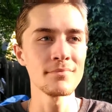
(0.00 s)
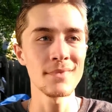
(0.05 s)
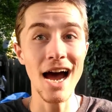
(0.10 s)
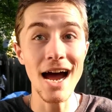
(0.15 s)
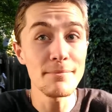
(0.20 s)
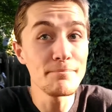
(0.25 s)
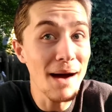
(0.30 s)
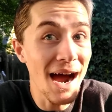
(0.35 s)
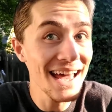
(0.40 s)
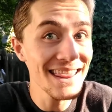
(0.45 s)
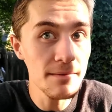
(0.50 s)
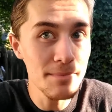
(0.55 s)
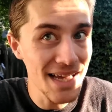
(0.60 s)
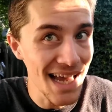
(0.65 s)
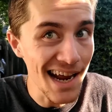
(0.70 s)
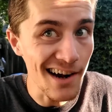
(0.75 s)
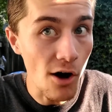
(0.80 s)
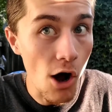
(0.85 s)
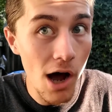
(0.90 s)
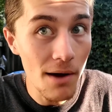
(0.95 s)
I'd buy them
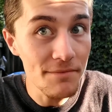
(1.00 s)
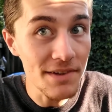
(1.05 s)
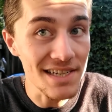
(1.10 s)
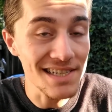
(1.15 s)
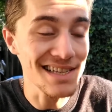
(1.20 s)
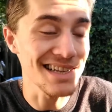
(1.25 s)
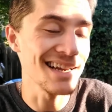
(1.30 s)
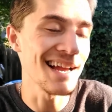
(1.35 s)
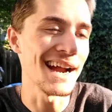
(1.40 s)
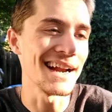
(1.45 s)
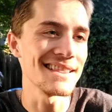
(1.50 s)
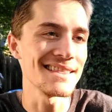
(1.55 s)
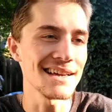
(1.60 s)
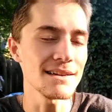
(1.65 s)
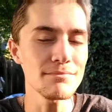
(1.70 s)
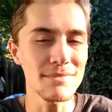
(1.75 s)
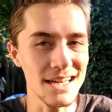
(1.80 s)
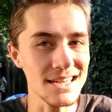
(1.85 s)
again, obviously, kind of thing.